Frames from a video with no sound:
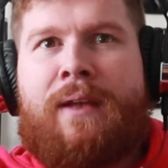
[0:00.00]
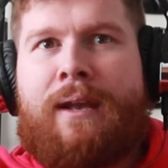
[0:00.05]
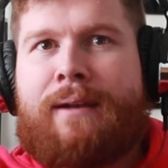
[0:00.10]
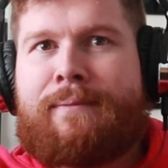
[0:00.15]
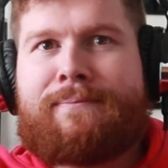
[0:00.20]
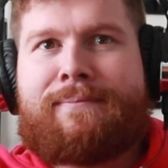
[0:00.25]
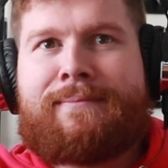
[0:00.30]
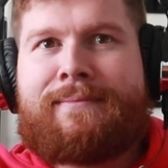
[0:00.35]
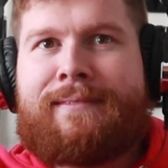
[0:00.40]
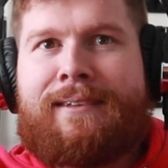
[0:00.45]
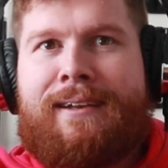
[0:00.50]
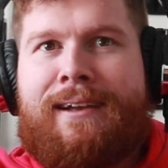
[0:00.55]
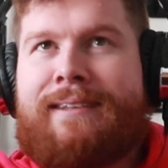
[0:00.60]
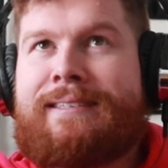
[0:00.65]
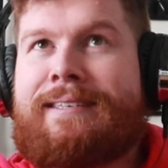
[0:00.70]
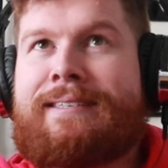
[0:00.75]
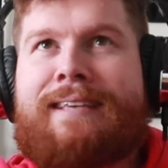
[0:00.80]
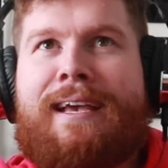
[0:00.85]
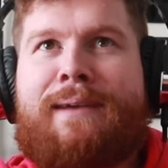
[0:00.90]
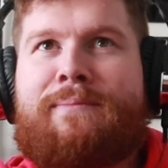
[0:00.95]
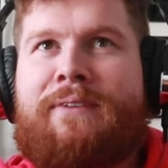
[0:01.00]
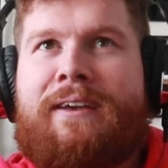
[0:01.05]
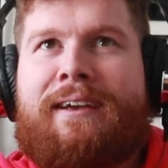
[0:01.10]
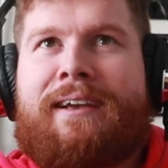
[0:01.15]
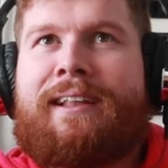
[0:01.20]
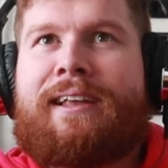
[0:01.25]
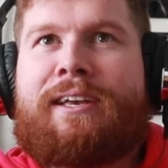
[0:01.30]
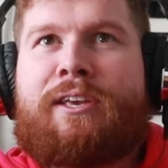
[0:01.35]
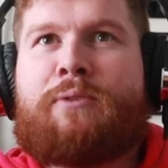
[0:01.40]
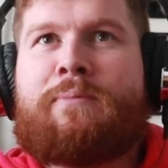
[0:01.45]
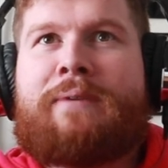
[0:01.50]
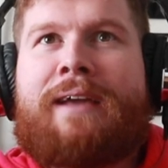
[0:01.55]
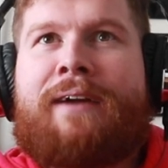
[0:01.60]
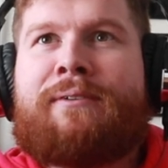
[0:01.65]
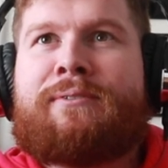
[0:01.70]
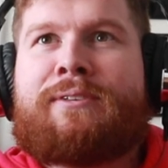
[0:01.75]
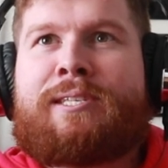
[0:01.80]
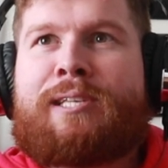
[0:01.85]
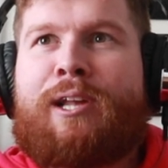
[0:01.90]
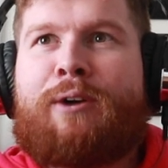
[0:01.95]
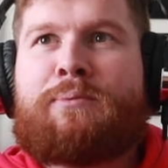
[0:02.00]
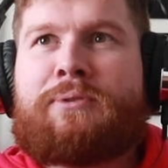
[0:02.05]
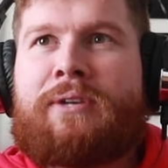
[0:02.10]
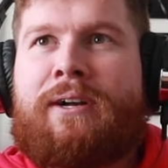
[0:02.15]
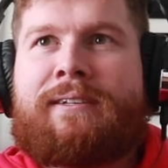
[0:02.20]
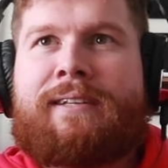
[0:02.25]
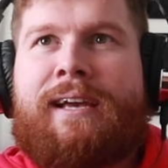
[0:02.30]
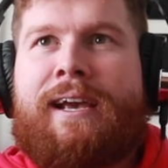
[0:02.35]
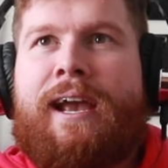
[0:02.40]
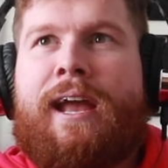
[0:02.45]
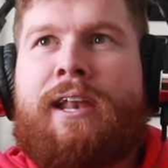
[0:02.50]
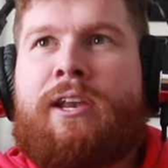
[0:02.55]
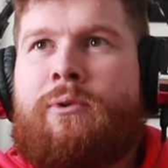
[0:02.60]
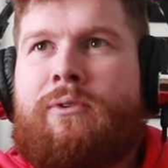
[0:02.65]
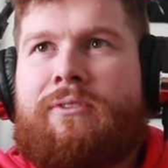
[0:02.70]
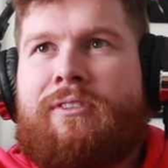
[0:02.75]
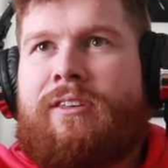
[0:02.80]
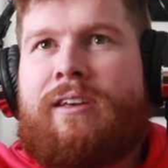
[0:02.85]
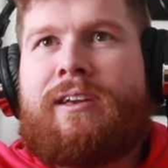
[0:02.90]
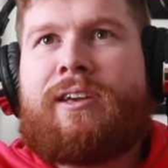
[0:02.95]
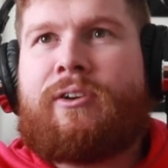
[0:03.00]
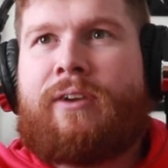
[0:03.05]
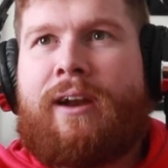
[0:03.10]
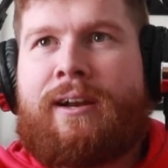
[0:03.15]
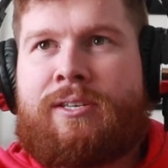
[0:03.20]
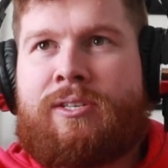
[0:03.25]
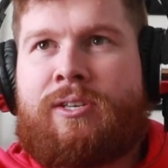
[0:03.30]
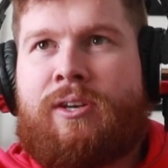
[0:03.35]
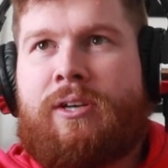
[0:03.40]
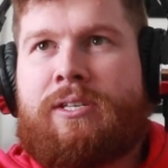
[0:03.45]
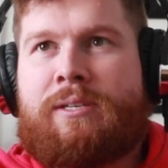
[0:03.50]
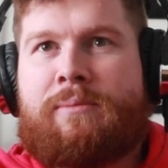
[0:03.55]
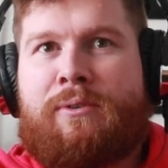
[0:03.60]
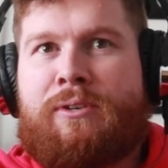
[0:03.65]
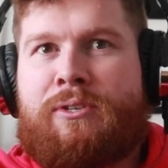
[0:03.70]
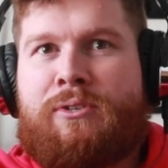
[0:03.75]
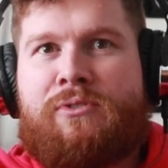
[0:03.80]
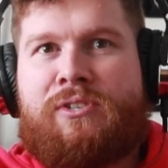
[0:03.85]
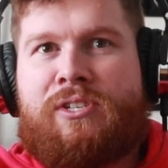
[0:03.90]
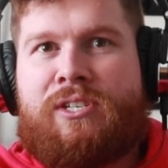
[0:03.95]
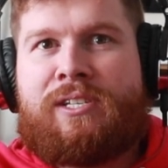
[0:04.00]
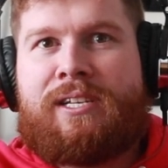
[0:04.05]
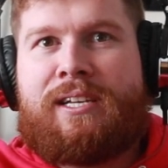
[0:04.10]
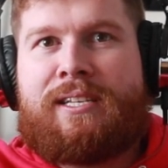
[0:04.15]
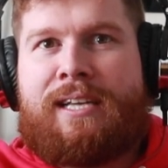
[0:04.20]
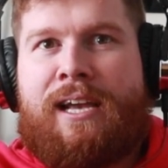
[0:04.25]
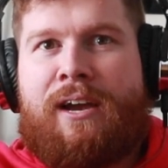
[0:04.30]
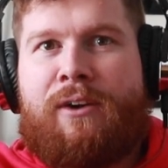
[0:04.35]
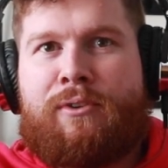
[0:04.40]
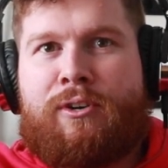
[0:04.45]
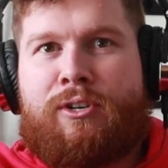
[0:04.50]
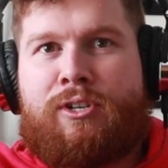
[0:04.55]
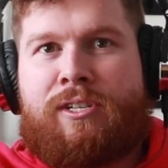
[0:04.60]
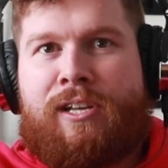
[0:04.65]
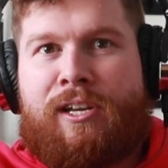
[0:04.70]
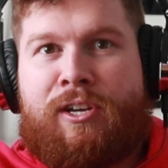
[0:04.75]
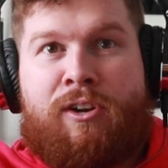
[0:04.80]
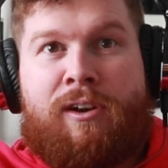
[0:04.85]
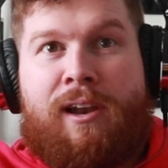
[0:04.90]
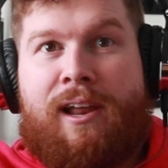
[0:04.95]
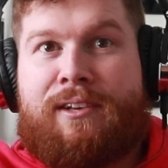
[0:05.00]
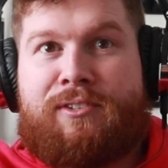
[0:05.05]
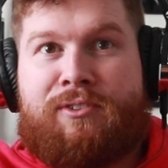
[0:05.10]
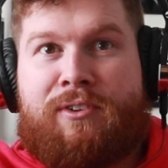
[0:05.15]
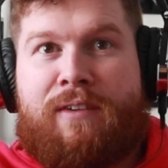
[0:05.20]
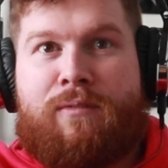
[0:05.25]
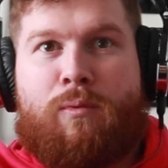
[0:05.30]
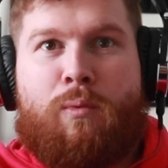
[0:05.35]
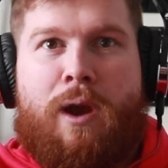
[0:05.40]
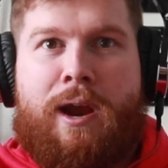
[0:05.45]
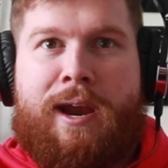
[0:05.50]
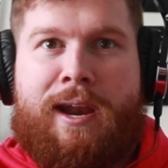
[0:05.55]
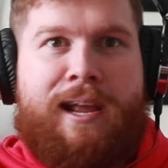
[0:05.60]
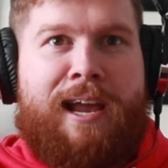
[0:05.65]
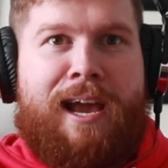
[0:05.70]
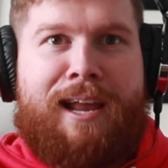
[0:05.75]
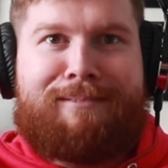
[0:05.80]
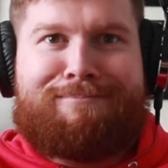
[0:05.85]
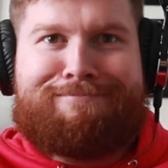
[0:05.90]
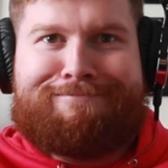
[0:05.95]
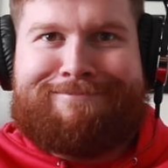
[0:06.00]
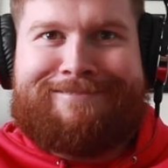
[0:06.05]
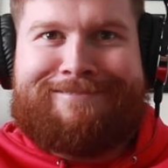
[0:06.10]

thing. Yeah, it's the same thing. Like you'd be out in the slopes all day, and you wouldn't think you're exercising, but as soon as you sit down, you're just like your legs are never working again.